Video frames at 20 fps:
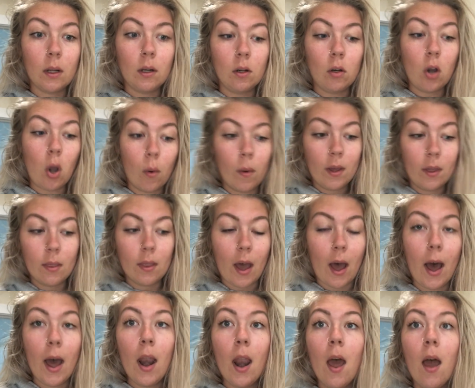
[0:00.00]
and knowing
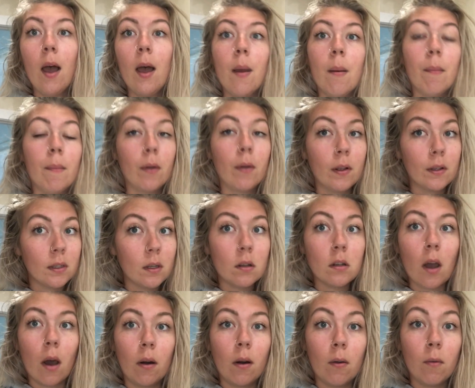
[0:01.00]
that, I'm gonna sit
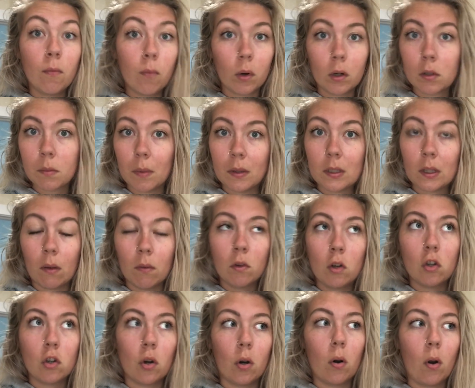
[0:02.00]
down and force myself
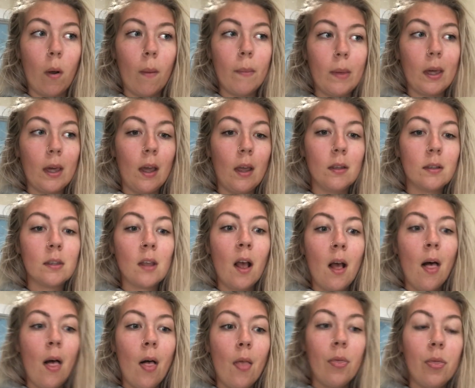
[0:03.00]
to journal because
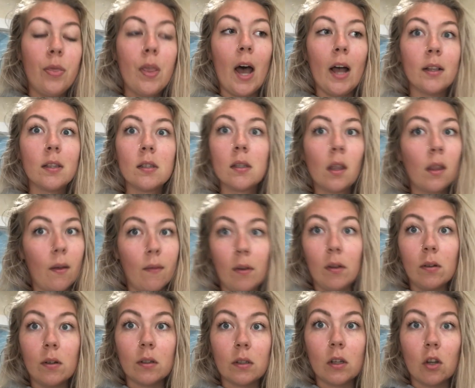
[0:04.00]
that's the
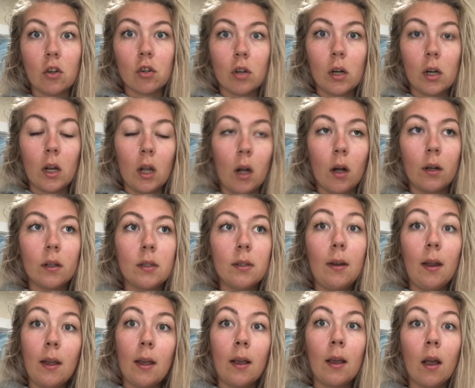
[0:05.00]
loving decision here, is
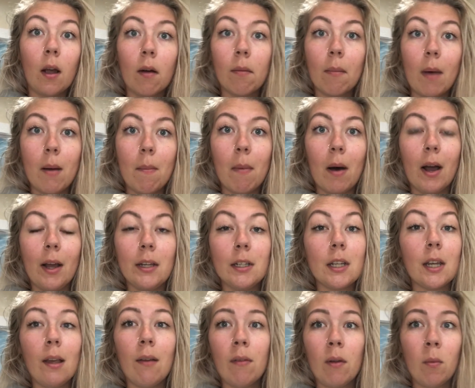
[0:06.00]
taking care of my mind
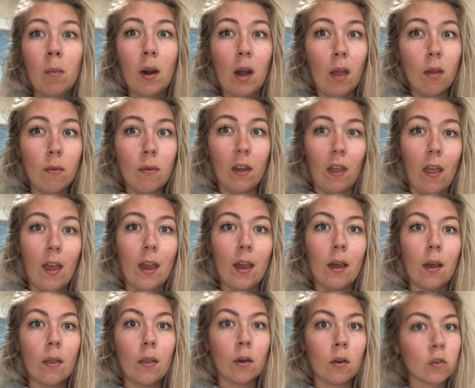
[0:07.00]
even when I feel
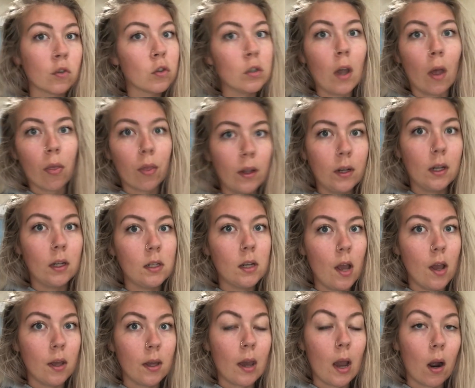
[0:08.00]
like there's nothing to
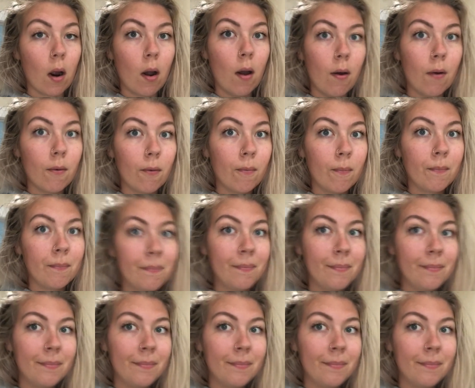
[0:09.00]
take care of.